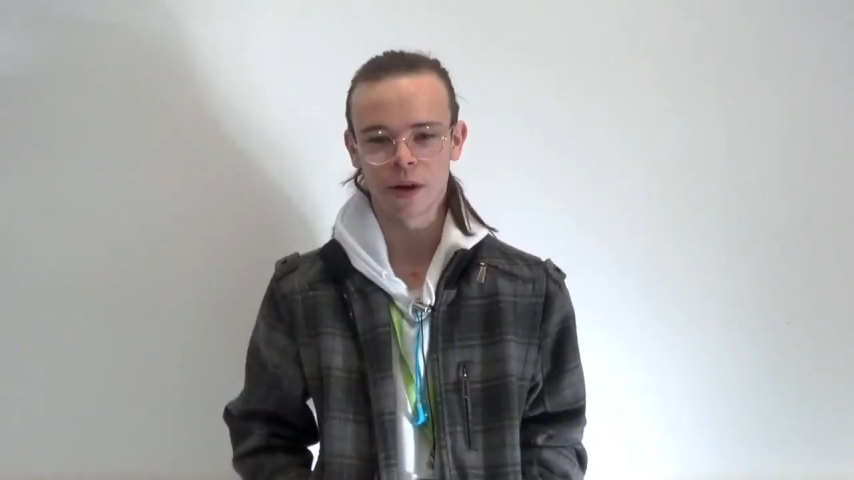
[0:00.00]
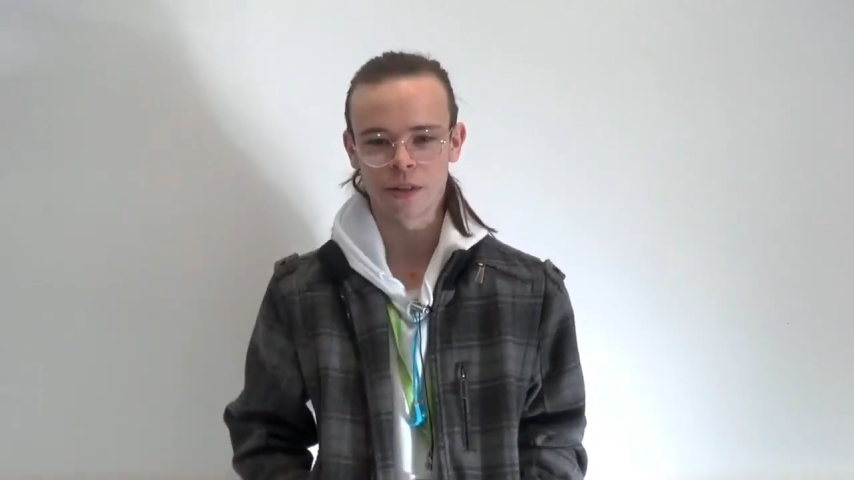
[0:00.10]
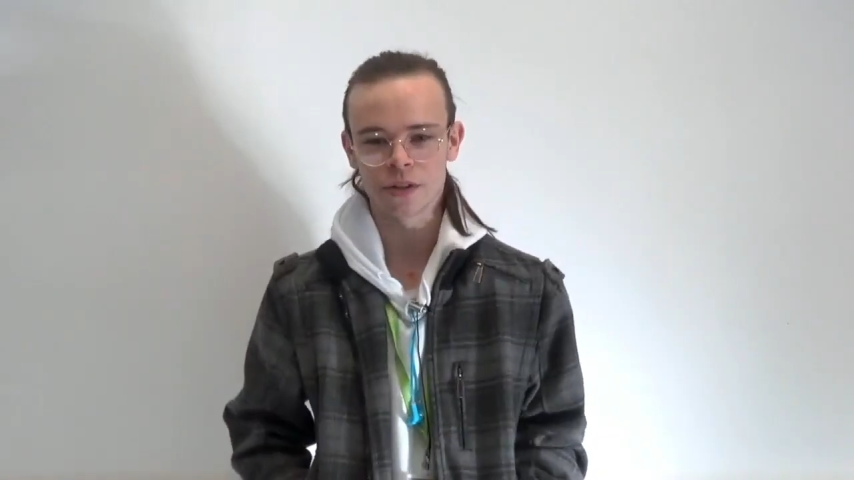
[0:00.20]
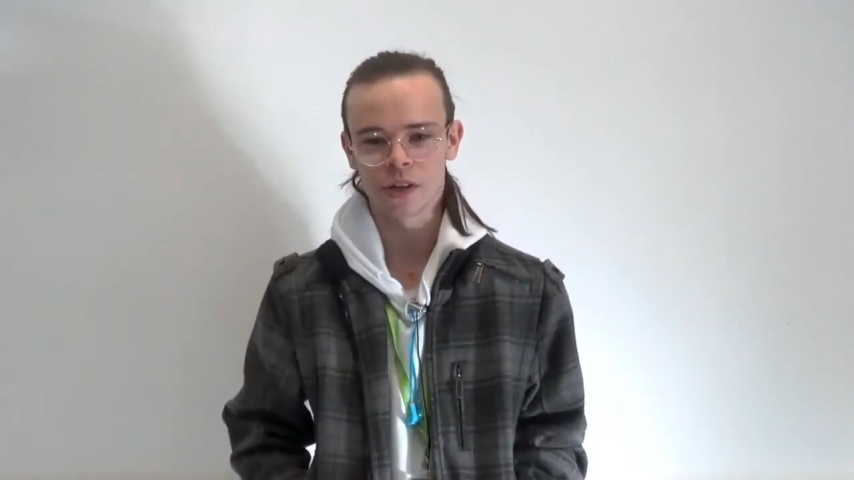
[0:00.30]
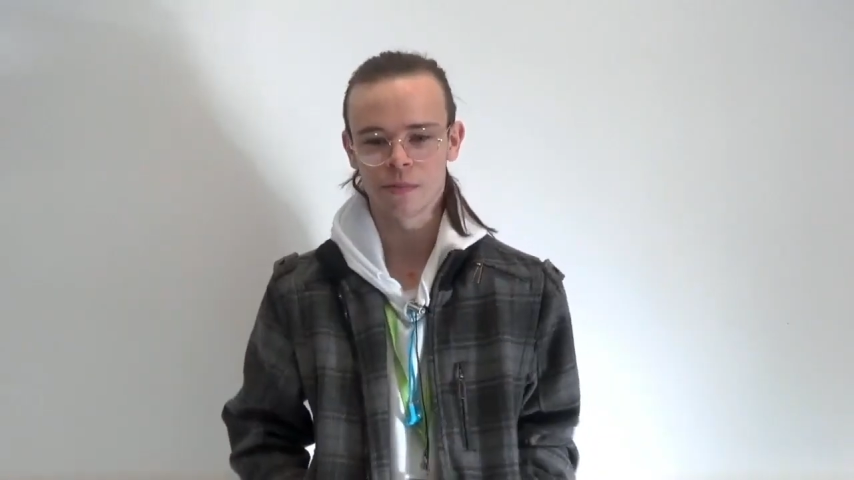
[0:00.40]
by
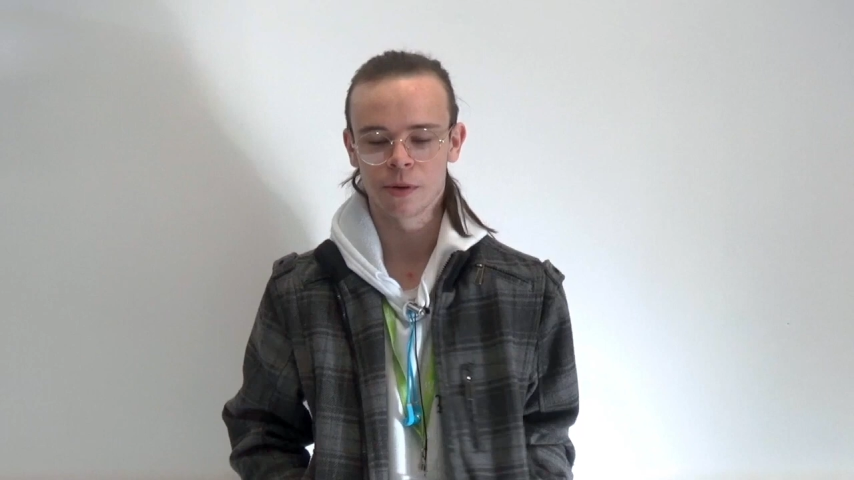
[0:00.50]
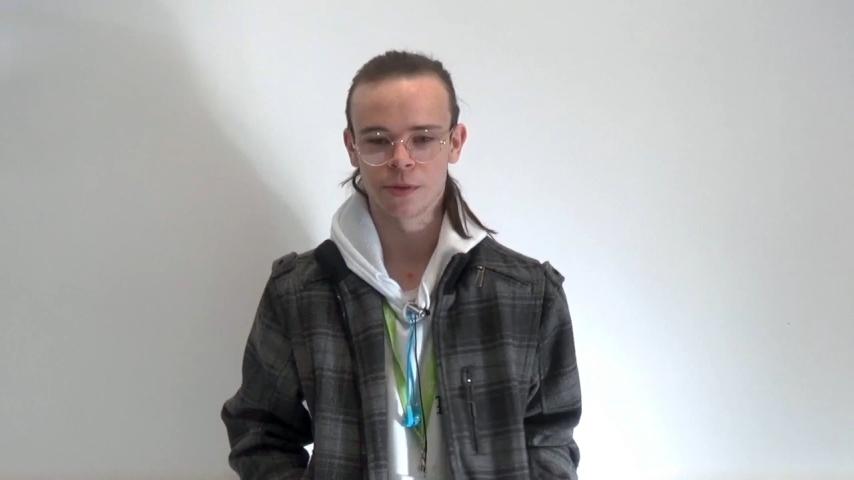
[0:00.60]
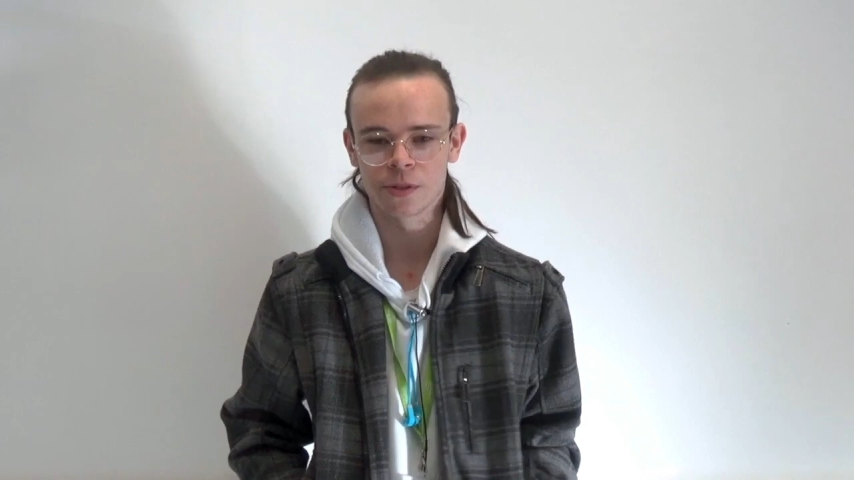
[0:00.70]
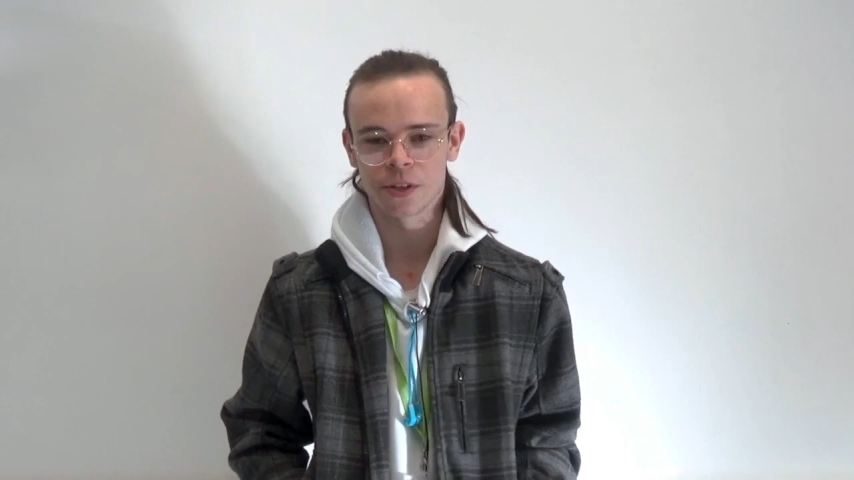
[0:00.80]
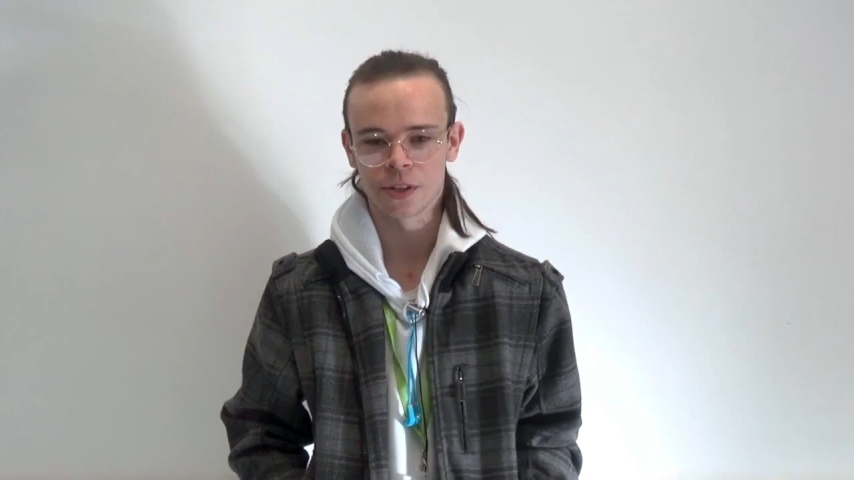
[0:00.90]
the time I'll
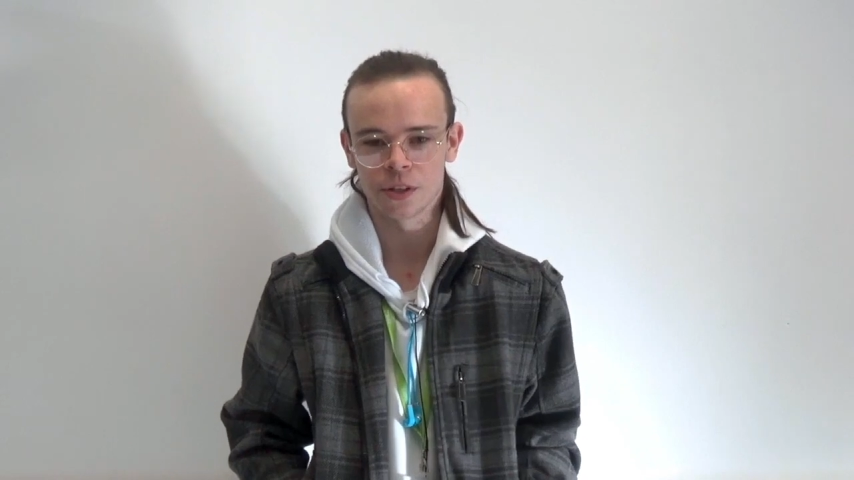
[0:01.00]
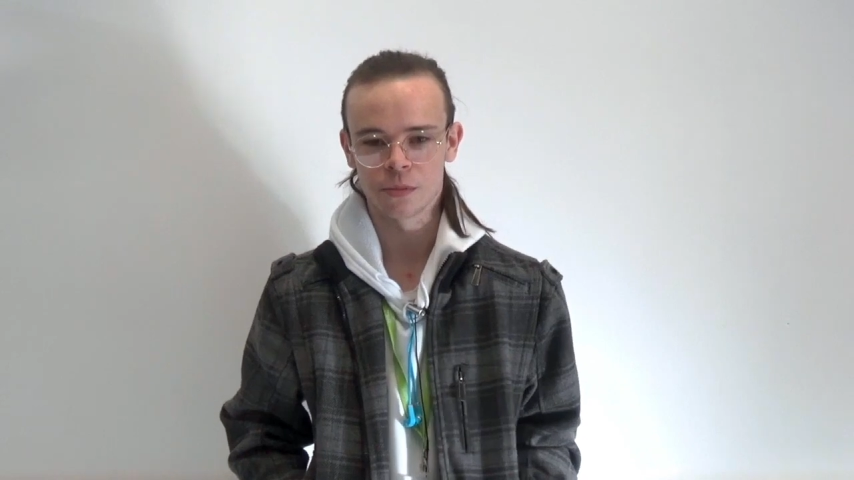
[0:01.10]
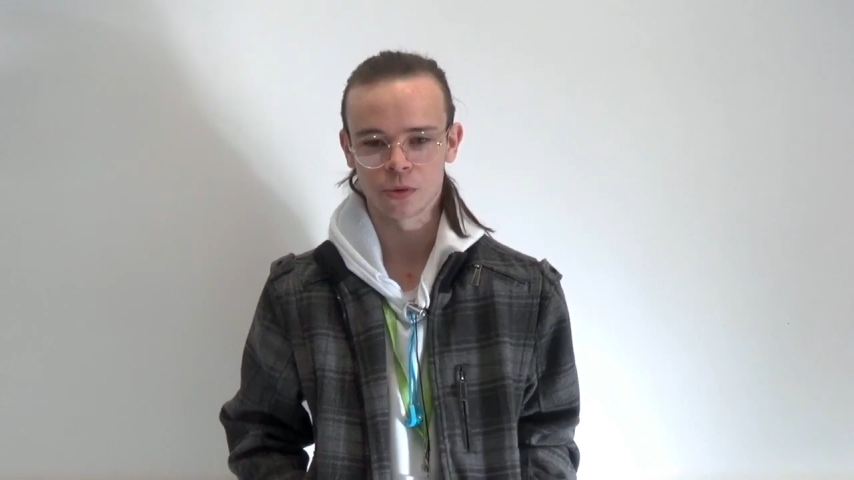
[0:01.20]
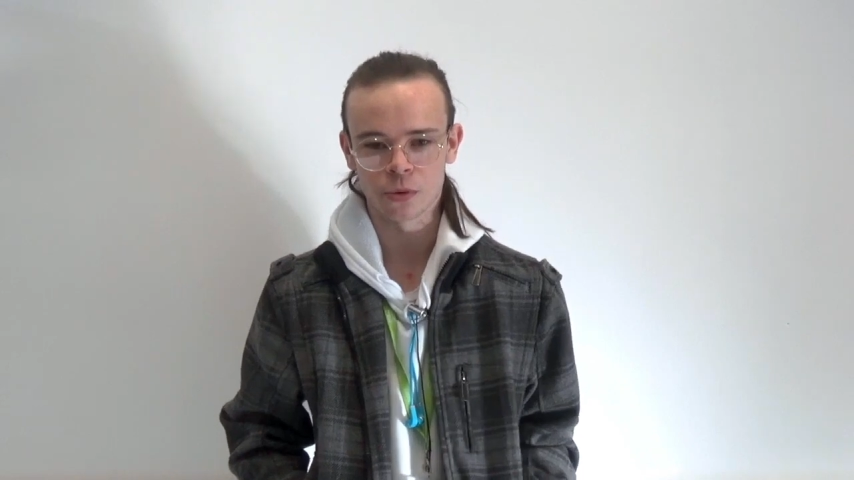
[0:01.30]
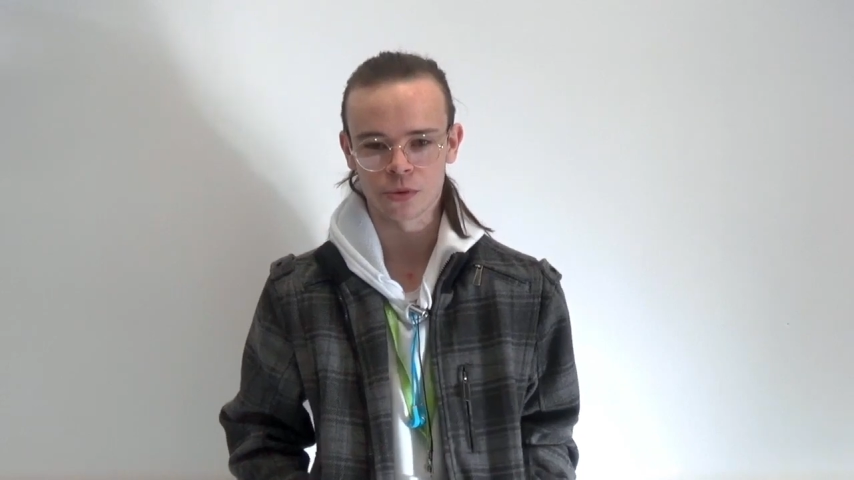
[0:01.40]
be studying
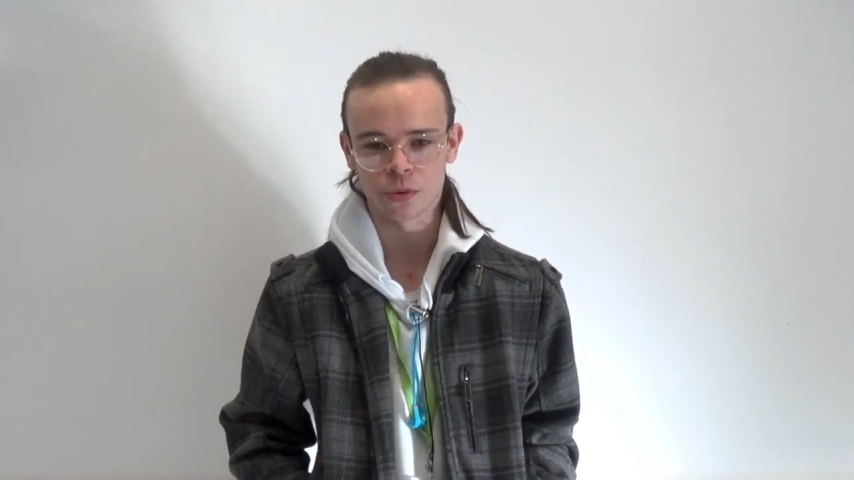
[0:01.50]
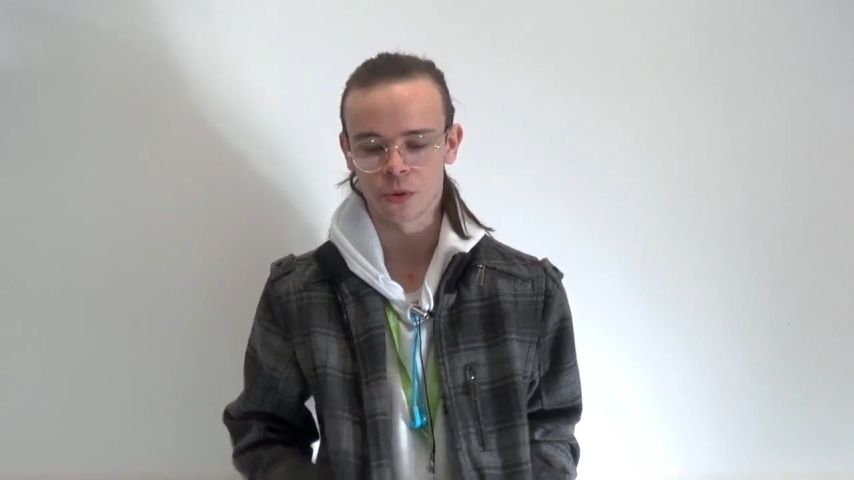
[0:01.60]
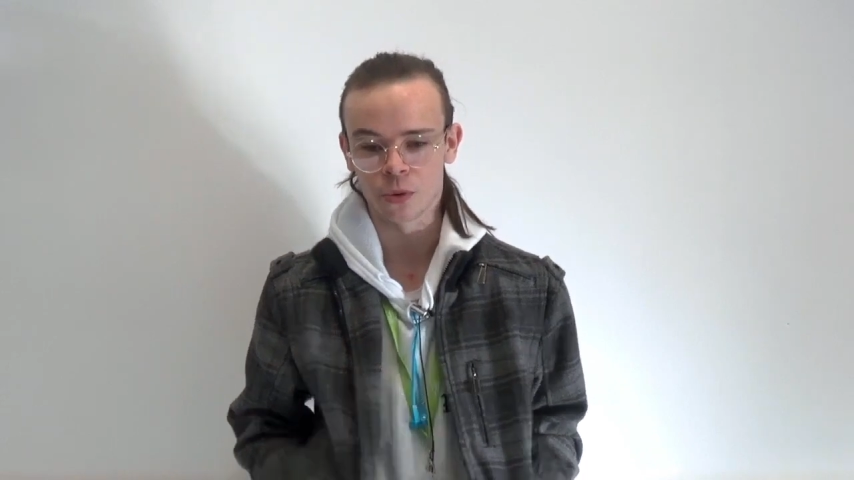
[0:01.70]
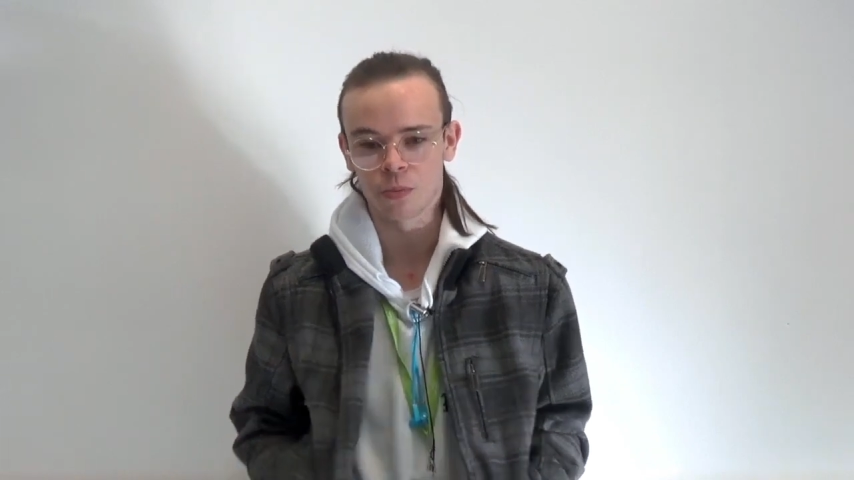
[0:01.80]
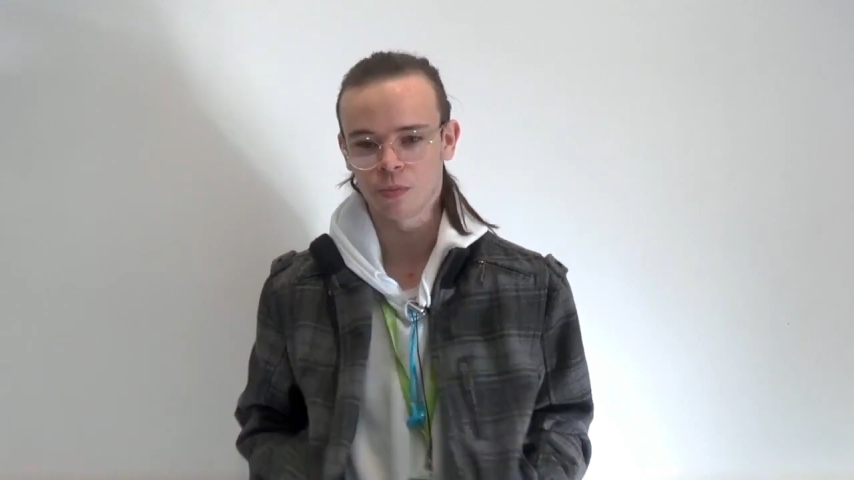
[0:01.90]
abroad
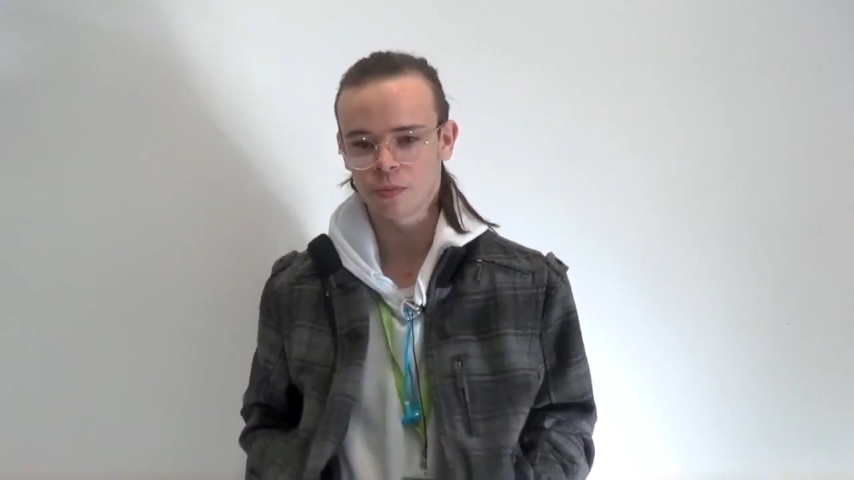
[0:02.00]
or